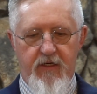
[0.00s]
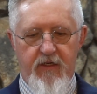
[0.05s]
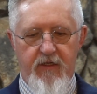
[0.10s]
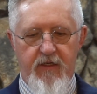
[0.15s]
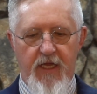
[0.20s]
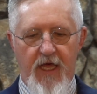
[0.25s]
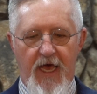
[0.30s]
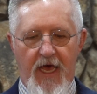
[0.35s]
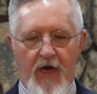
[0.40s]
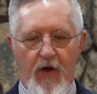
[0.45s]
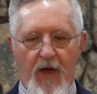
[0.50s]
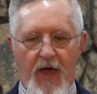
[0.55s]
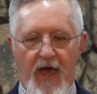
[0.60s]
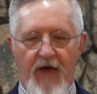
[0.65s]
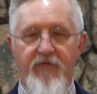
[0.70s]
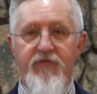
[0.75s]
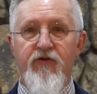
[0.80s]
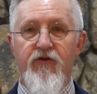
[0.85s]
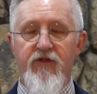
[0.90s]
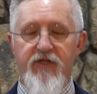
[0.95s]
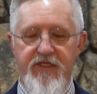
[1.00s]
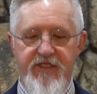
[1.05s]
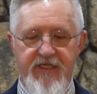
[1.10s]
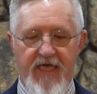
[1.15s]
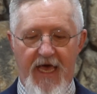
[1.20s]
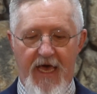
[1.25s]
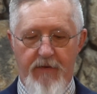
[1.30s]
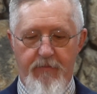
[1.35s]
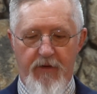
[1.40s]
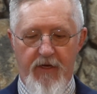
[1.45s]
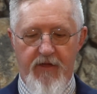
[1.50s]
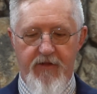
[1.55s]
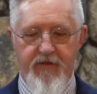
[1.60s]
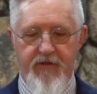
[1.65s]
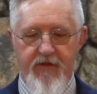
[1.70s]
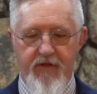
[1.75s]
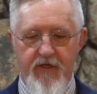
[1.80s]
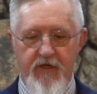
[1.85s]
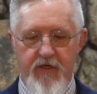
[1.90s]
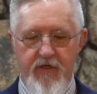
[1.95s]
Now, after the
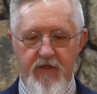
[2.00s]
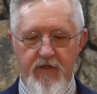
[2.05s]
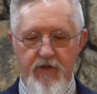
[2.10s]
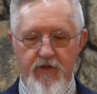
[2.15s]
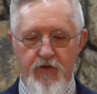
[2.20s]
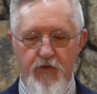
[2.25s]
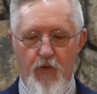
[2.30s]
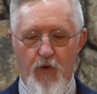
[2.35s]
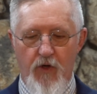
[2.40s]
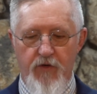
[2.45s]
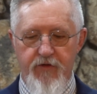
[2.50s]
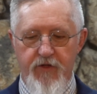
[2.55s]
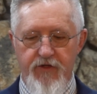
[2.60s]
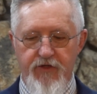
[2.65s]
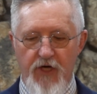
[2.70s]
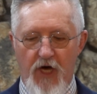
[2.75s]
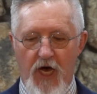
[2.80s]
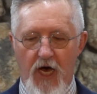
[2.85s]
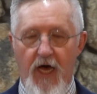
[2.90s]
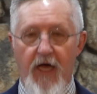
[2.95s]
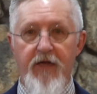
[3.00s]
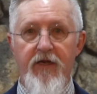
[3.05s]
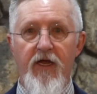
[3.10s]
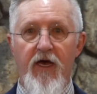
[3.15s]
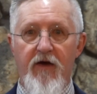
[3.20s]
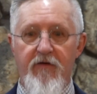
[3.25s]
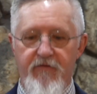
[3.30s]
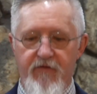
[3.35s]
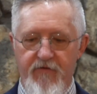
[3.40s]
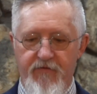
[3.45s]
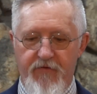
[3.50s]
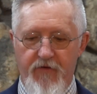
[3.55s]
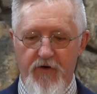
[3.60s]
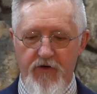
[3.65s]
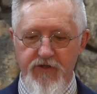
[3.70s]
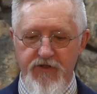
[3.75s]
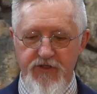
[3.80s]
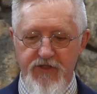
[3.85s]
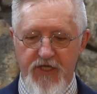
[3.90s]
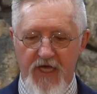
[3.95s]
Sabbath, toward the dawn of the
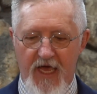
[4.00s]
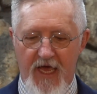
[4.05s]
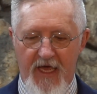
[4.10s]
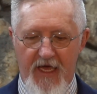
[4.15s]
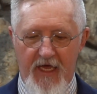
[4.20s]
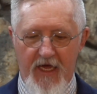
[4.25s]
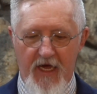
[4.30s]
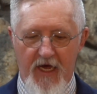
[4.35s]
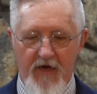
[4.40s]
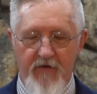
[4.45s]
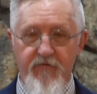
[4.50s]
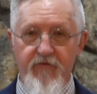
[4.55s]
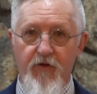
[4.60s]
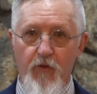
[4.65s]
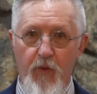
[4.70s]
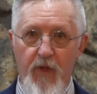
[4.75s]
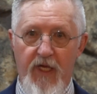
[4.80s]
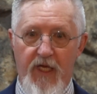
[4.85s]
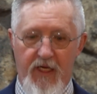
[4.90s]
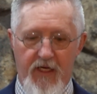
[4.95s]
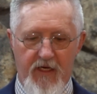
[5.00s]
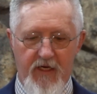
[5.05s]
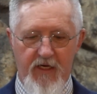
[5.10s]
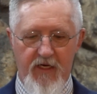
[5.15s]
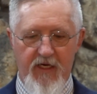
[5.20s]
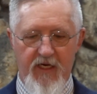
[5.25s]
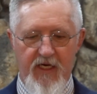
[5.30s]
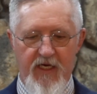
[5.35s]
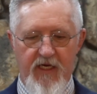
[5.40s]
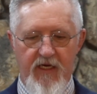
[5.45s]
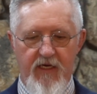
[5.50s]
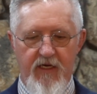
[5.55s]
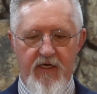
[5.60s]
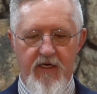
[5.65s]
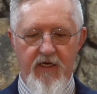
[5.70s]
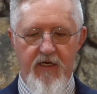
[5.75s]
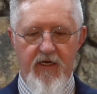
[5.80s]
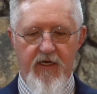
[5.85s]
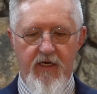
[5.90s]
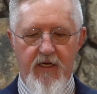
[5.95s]
first day of the week,
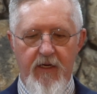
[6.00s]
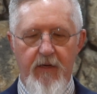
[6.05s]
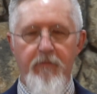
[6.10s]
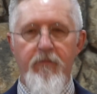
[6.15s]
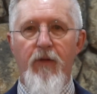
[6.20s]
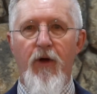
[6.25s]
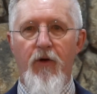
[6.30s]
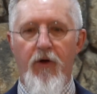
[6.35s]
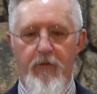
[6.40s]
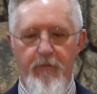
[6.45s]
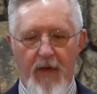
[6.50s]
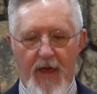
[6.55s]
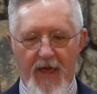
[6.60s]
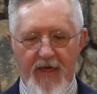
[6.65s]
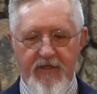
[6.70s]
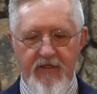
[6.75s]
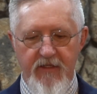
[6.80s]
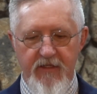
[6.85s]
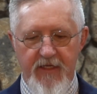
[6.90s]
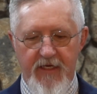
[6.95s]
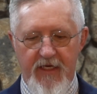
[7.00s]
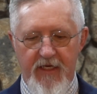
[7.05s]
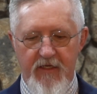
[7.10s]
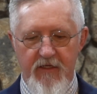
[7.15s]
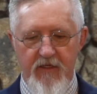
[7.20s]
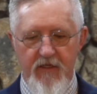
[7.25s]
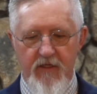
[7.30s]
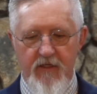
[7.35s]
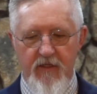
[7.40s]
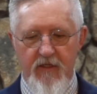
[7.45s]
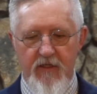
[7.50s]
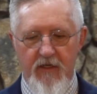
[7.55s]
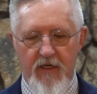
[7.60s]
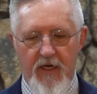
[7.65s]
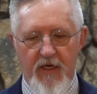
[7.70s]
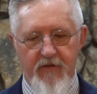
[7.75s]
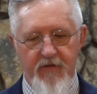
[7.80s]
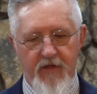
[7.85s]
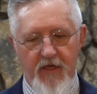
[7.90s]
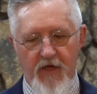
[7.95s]
Mary Magdalene
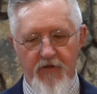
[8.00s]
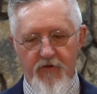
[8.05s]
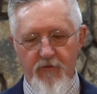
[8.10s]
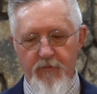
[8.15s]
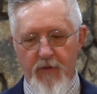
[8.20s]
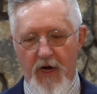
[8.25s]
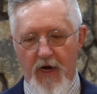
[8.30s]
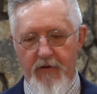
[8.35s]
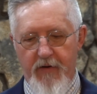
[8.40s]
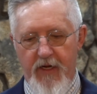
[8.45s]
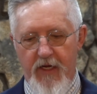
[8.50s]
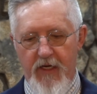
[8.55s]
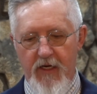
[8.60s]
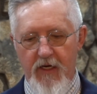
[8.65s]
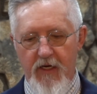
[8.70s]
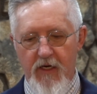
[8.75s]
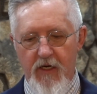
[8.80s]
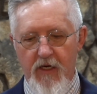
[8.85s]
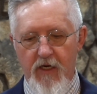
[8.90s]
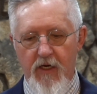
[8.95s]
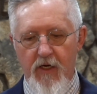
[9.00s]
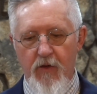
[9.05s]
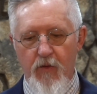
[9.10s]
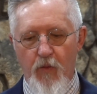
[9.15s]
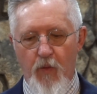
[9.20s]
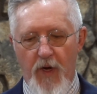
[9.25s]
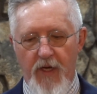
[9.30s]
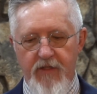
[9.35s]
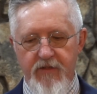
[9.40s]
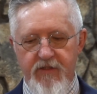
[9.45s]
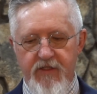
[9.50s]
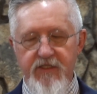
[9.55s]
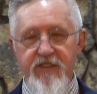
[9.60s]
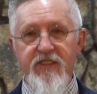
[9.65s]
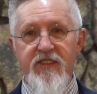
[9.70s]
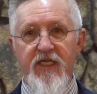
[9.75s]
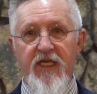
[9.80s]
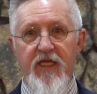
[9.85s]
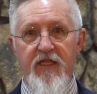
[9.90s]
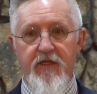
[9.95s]
and the other Mary went to
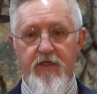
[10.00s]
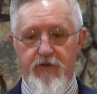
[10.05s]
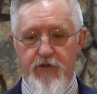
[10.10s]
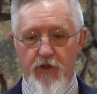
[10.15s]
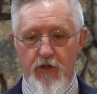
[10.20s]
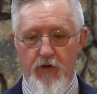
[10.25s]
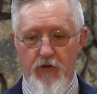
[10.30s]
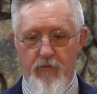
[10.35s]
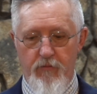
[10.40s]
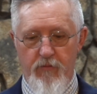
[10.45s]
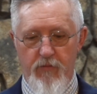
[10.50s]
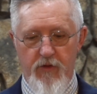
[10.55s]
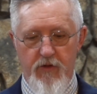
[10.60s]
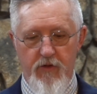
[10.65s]
see the tomb.